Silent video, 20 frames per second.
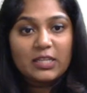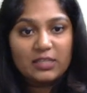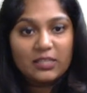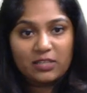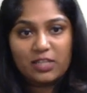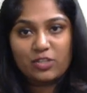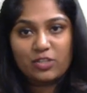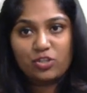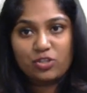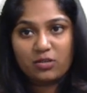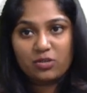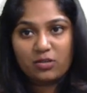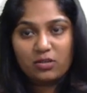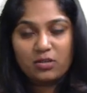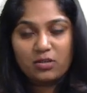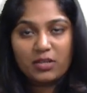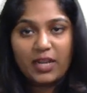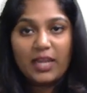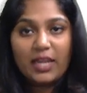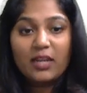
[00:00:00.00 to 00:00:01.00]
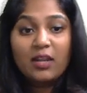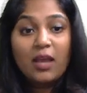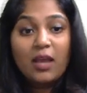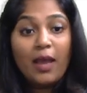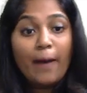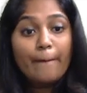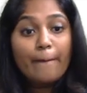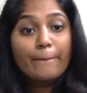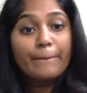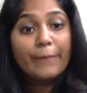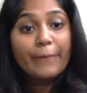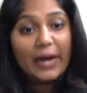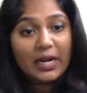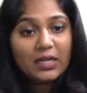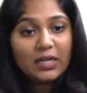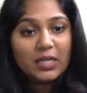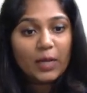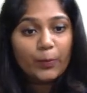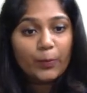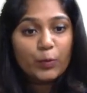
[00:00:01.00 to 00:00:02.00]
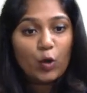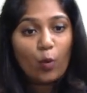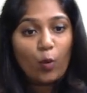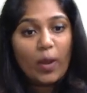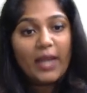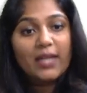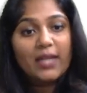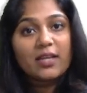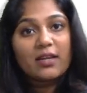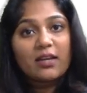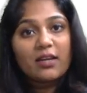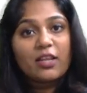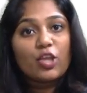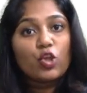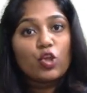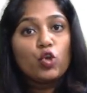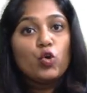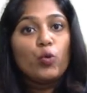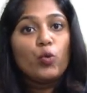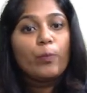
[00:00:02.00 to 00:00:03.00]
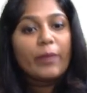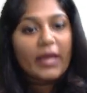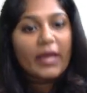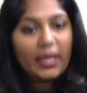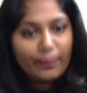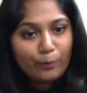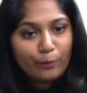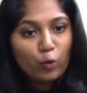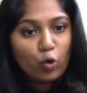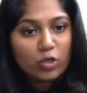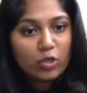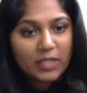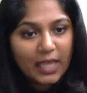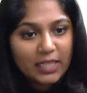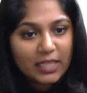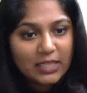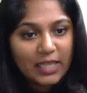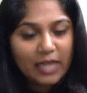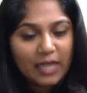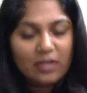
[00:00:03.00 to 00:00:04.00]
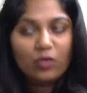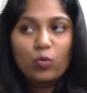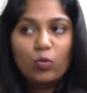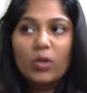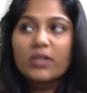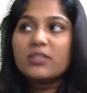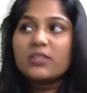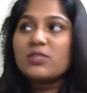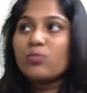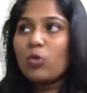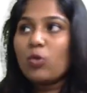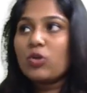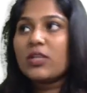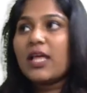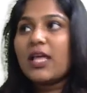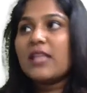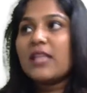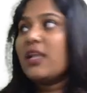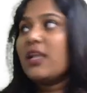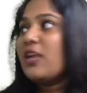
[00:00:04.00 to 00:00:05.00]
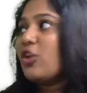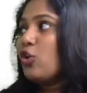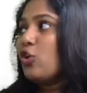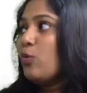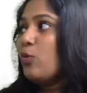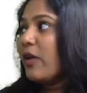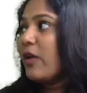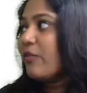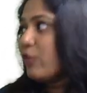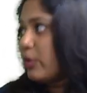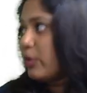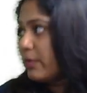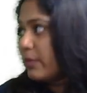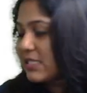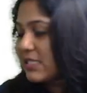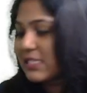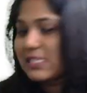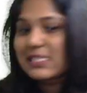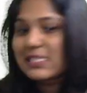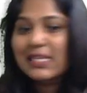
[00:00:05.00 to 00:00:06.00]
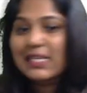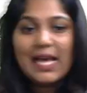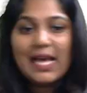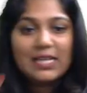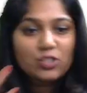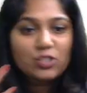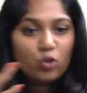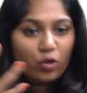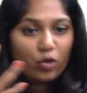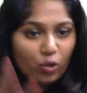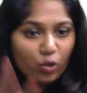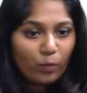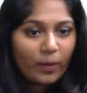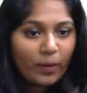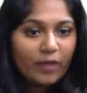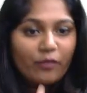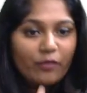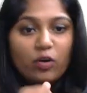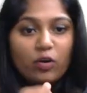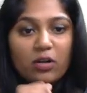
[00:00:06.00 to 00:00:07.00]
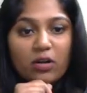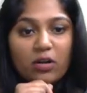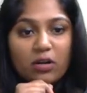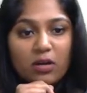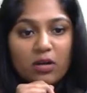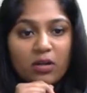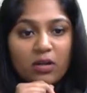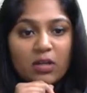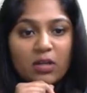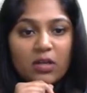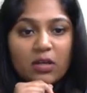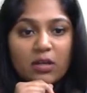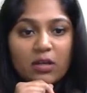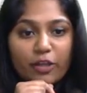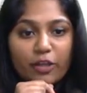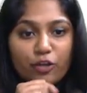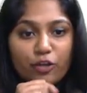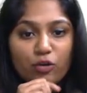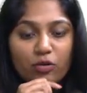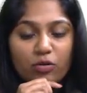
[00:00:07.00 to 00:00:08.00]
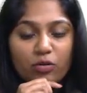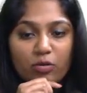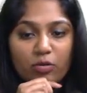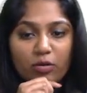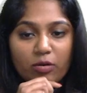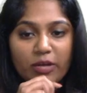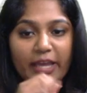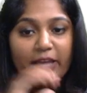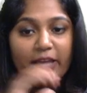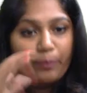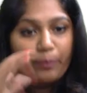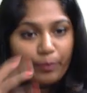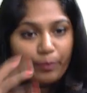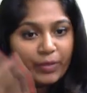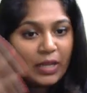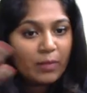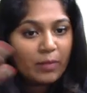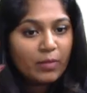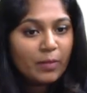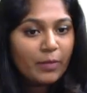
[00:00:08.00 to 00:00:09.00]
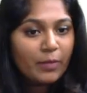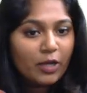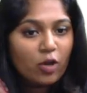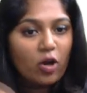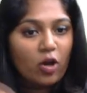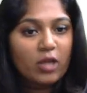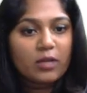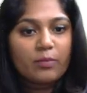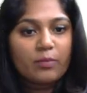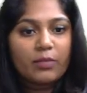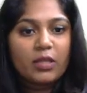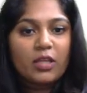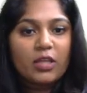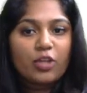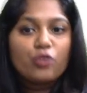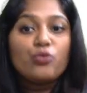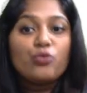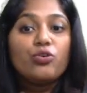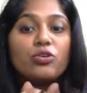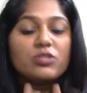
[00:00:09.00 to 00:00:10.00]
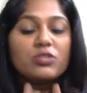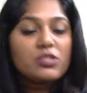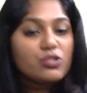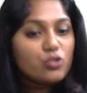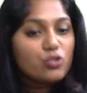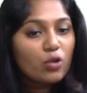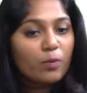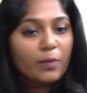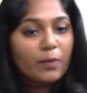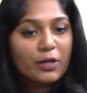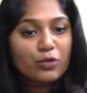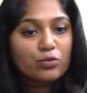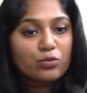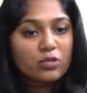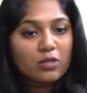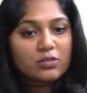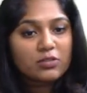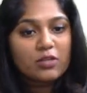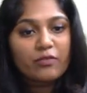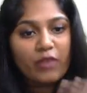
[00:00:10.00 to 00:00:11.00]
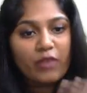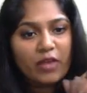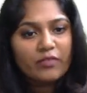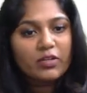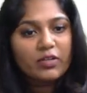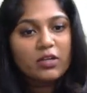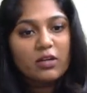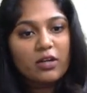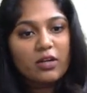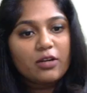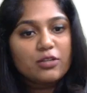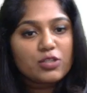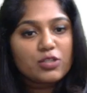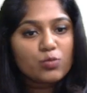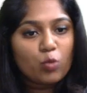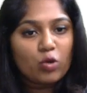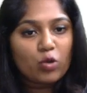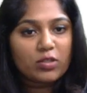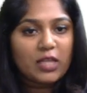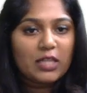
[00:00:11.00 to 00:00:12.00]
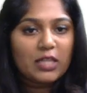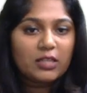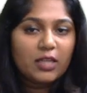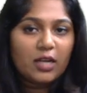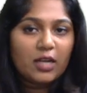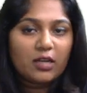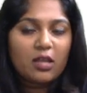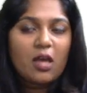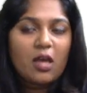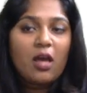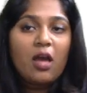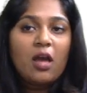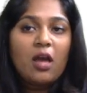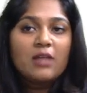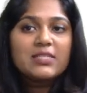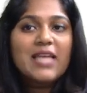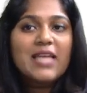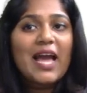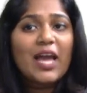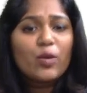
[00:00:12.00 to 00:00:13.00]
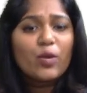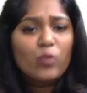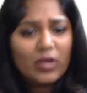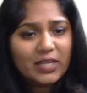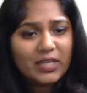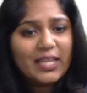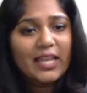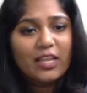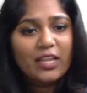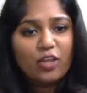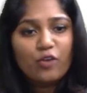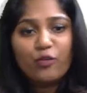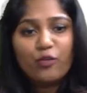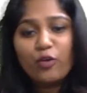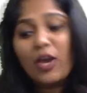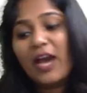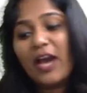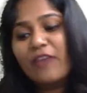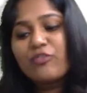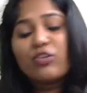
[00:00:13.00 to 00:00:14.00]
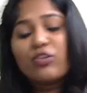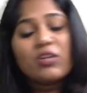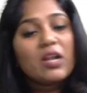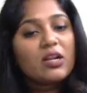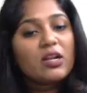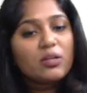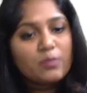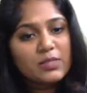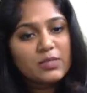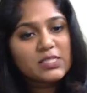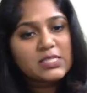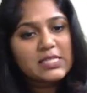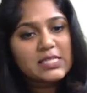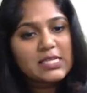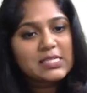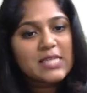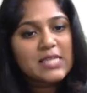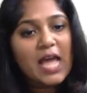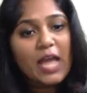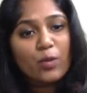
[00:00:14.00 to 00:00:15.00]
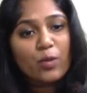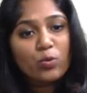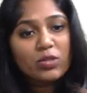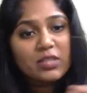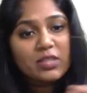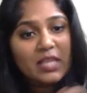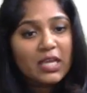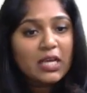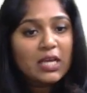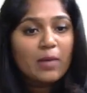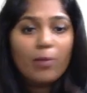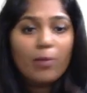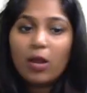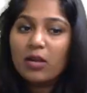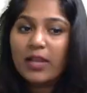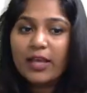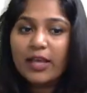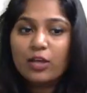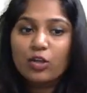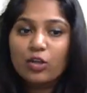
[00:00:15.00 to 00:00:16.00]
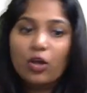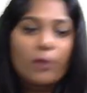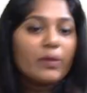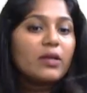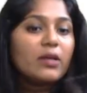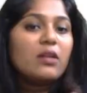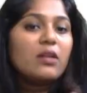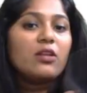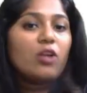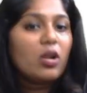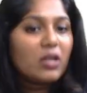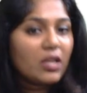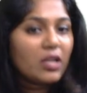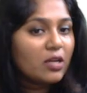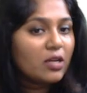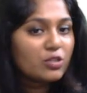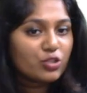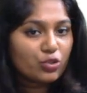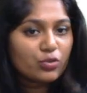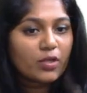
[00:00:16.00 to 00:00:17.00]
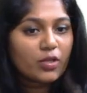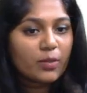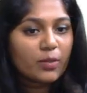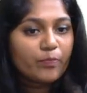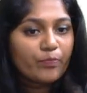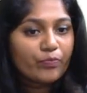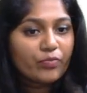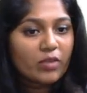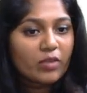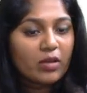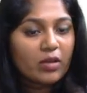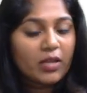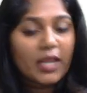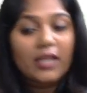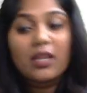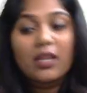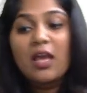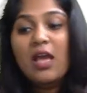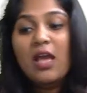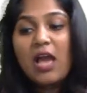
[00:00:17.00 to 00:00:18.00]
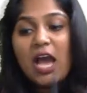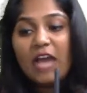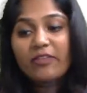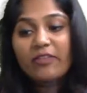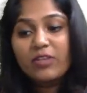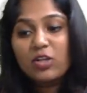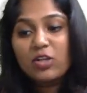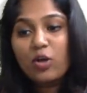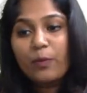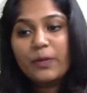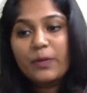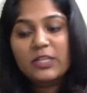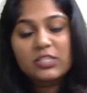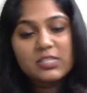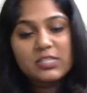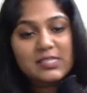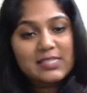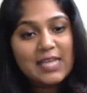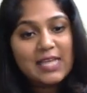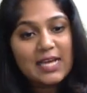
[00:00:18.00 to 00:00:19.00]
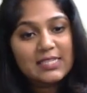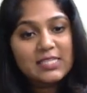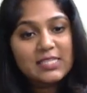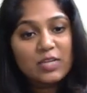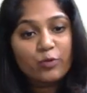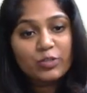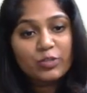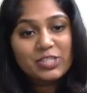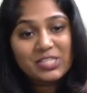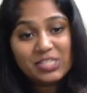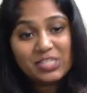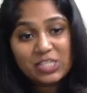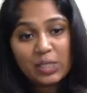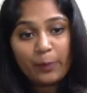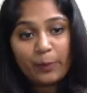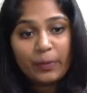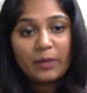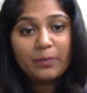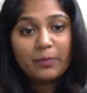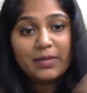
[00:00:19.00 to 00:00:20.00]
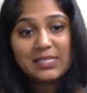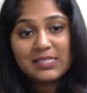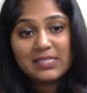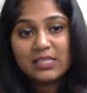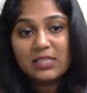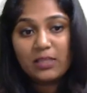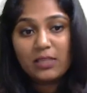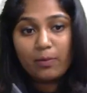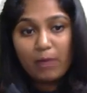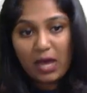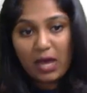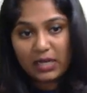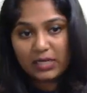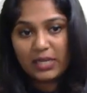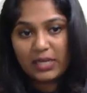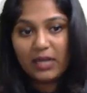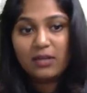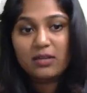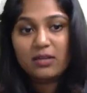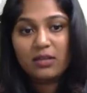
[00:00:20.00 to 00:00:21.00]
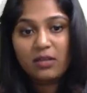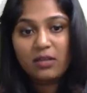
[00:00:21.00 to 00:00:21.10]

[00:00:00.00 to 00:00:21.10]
in nature, right? But provided you pay more than that. What is more than that? You pay for business class or you pay for a premium economy. You just don't pay 2500. It is more than that. See, I would tell you if you have to run a business, I would think about economical, not luxury, right? I will go purchase the asset which is cheap and best in the market,